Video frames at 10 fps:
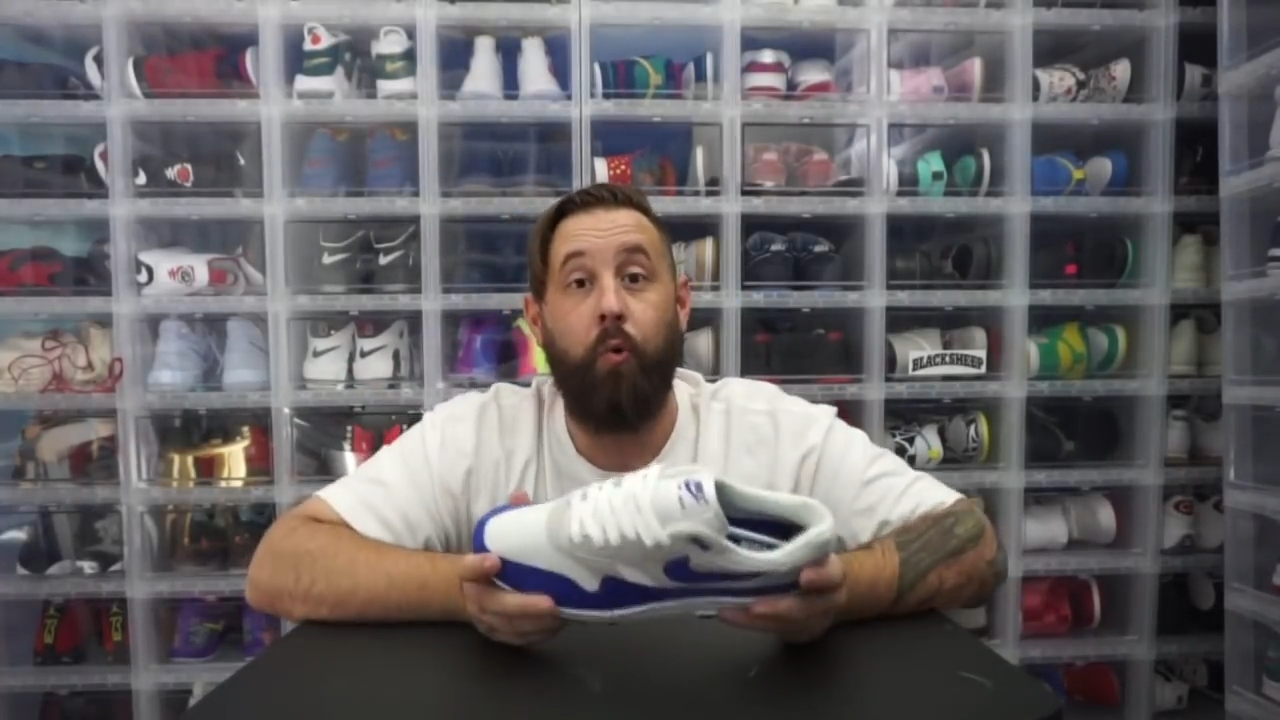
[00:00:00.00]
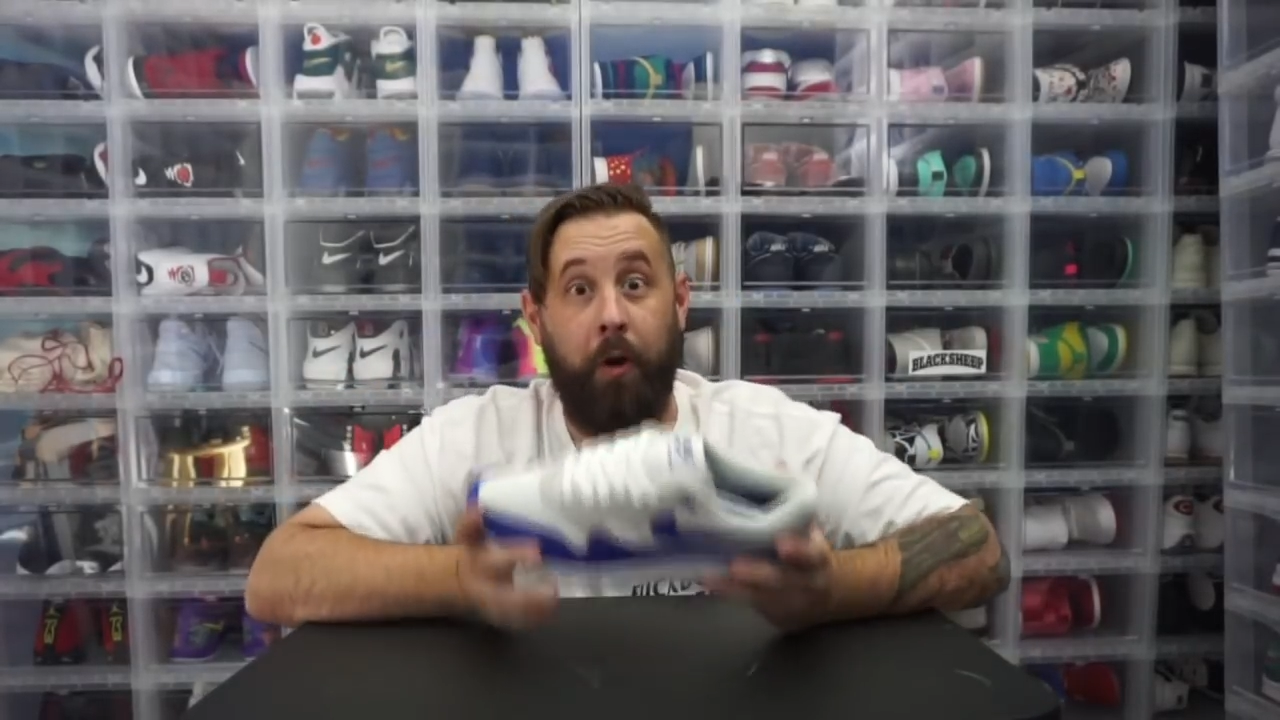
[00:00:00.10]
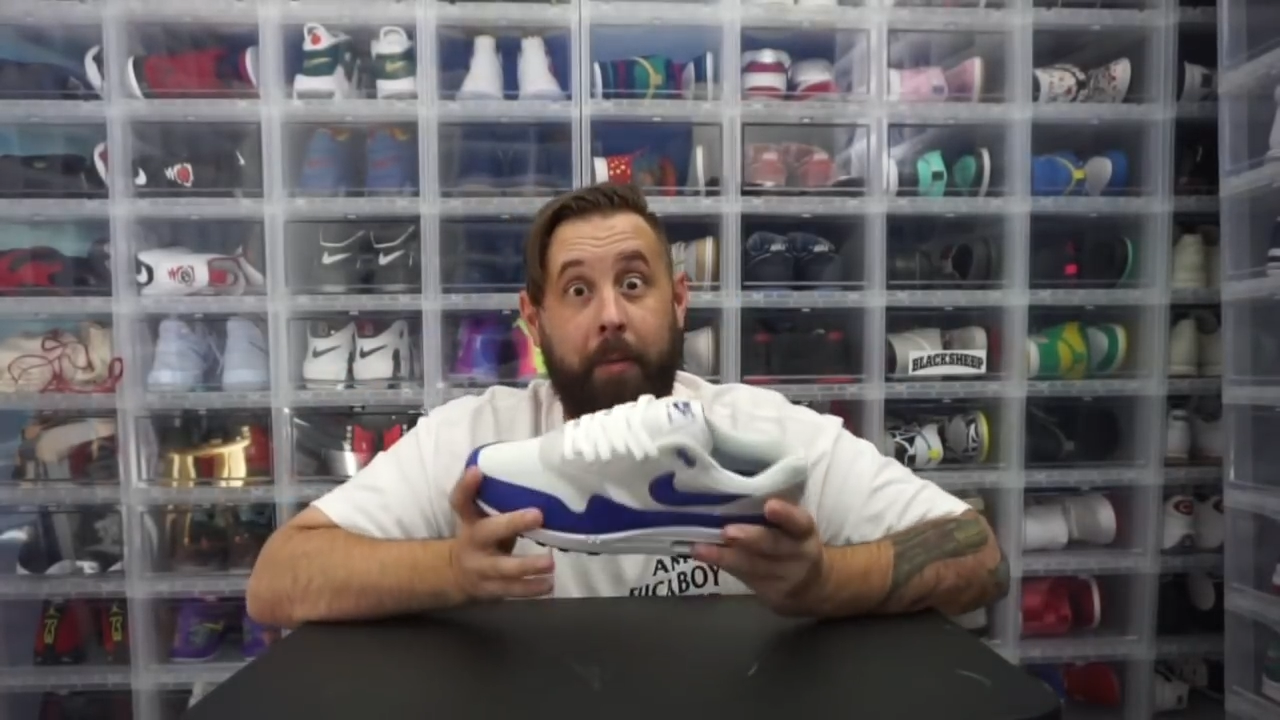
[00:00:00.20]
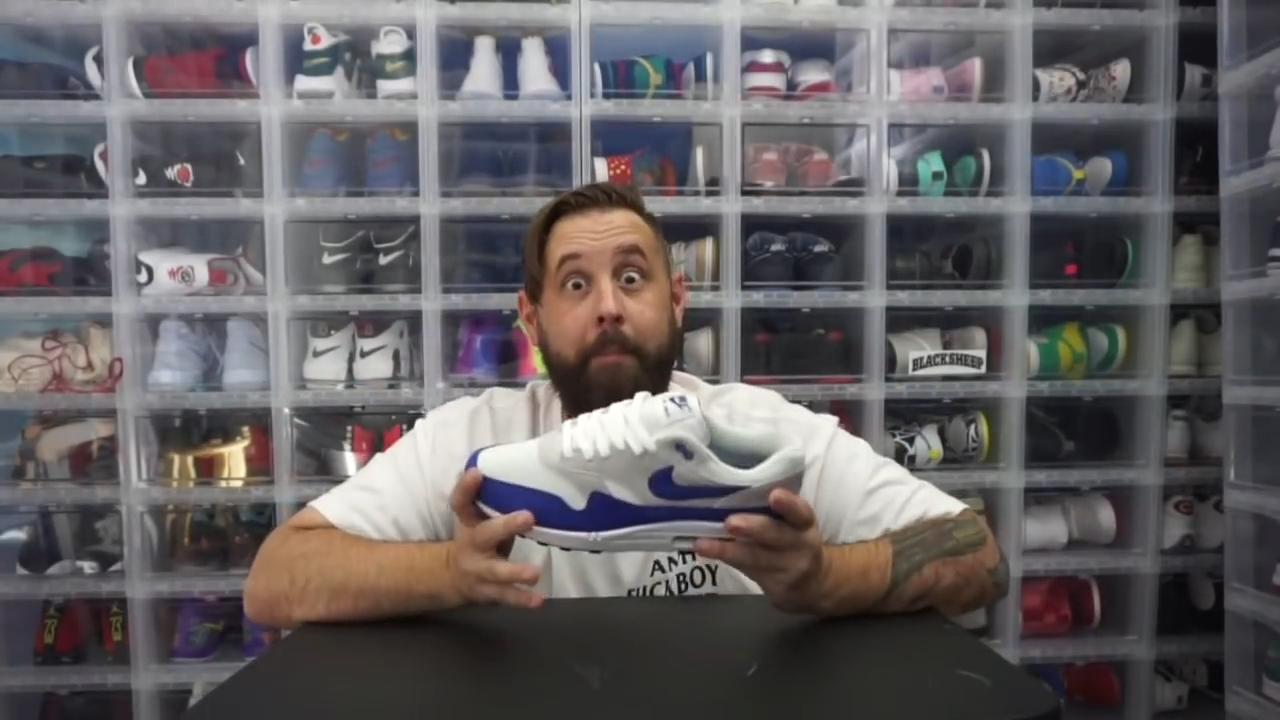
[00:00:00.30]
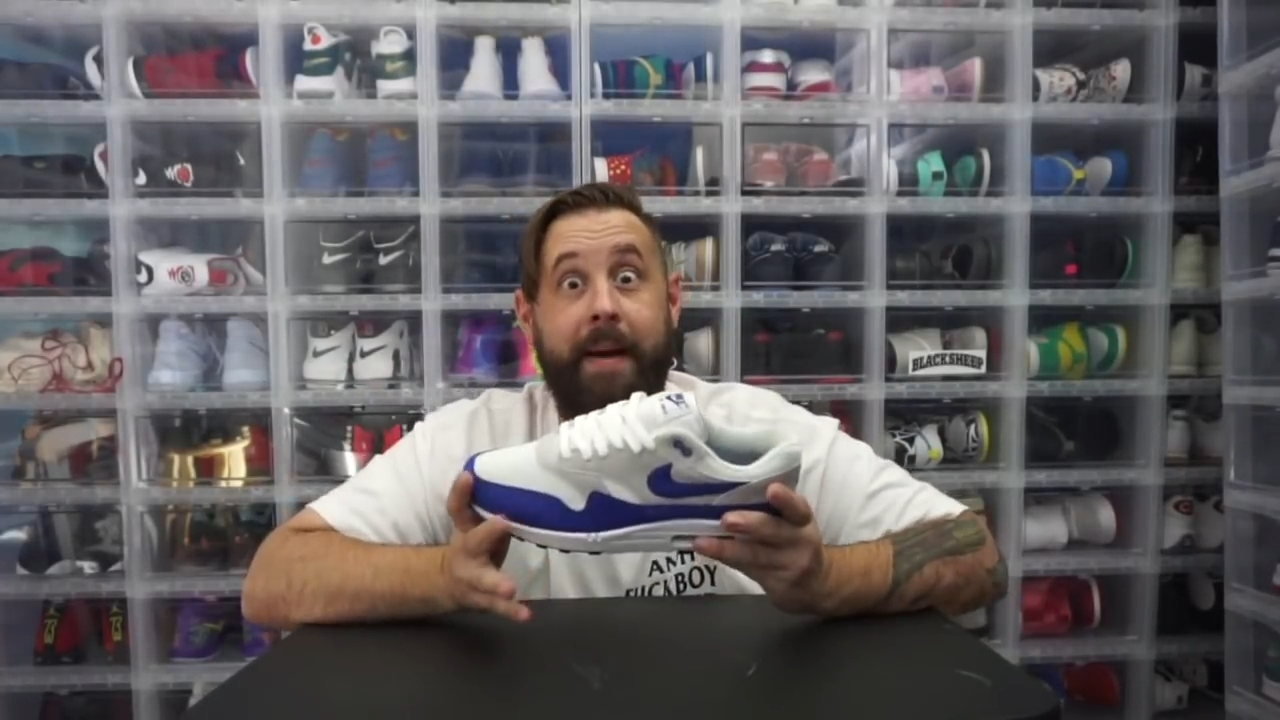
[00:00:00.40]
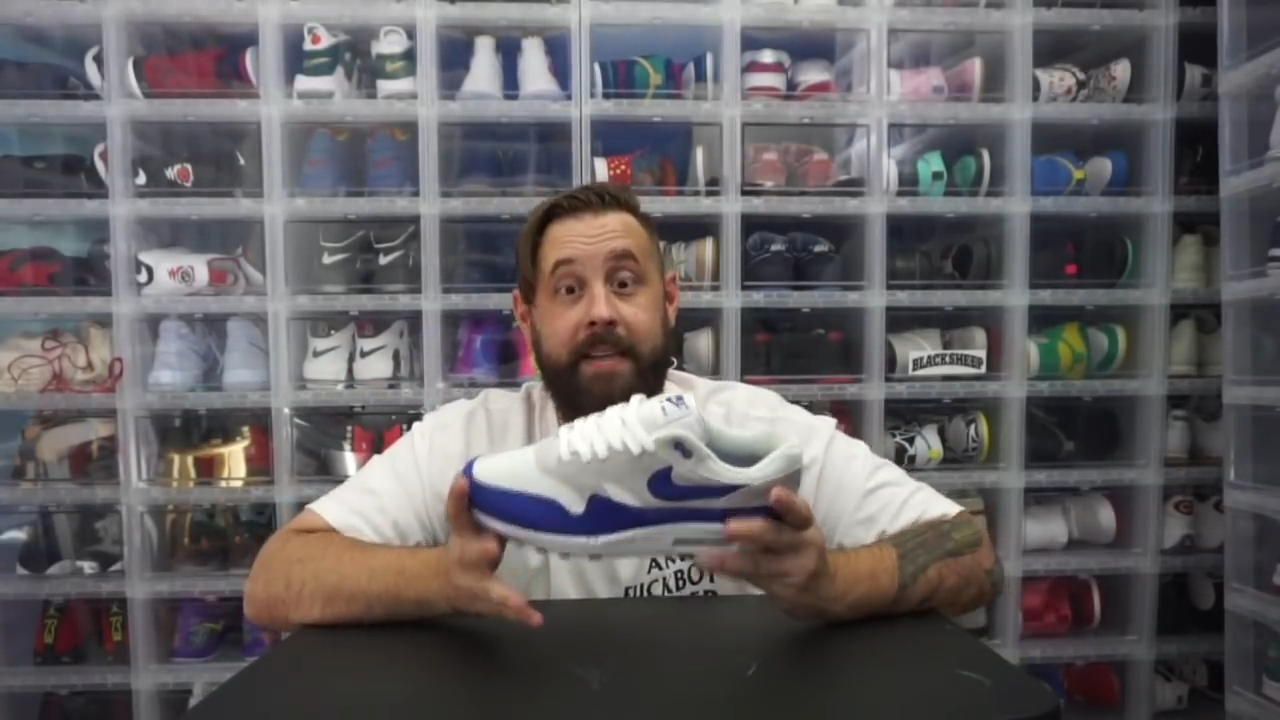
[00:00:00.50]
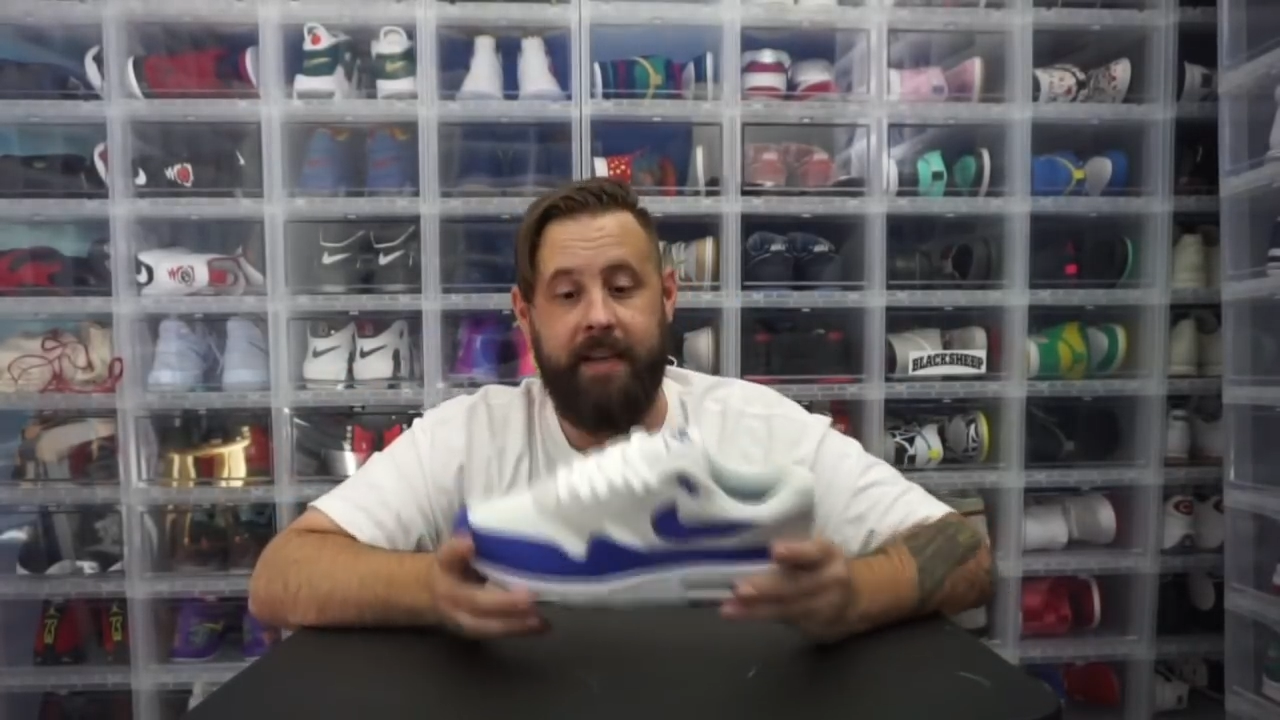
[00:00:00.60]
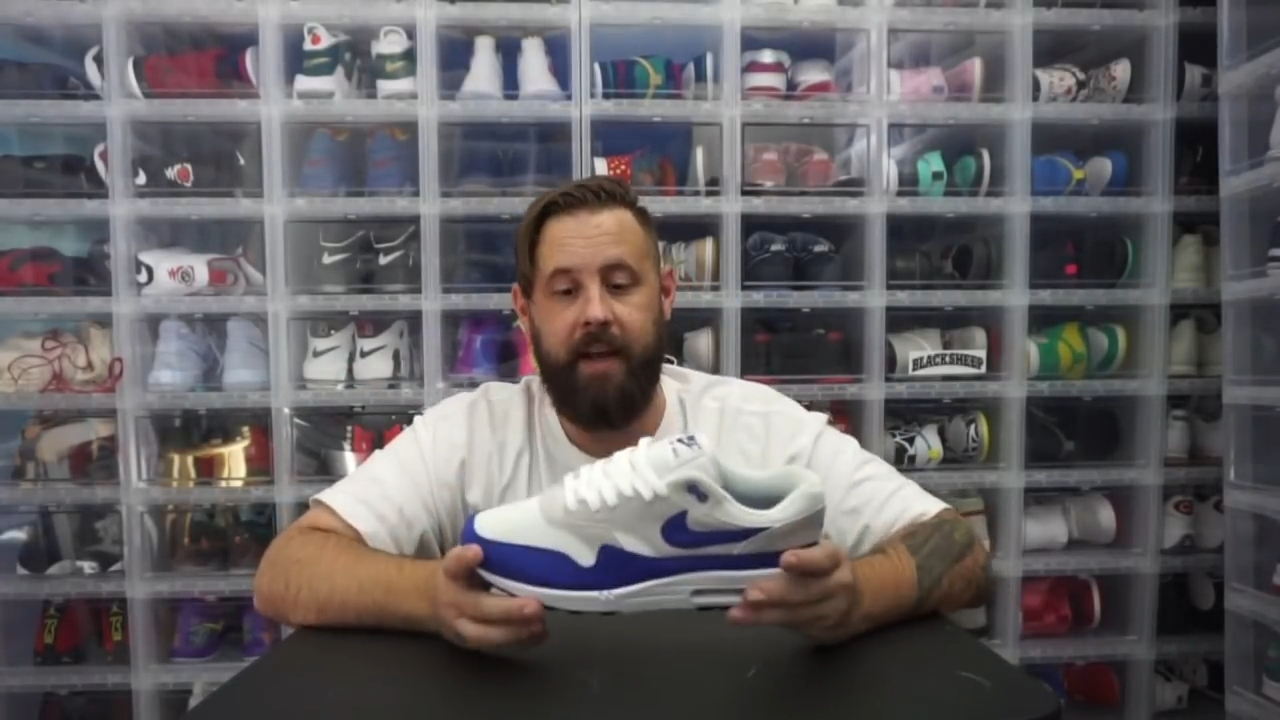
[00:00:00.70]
want to mess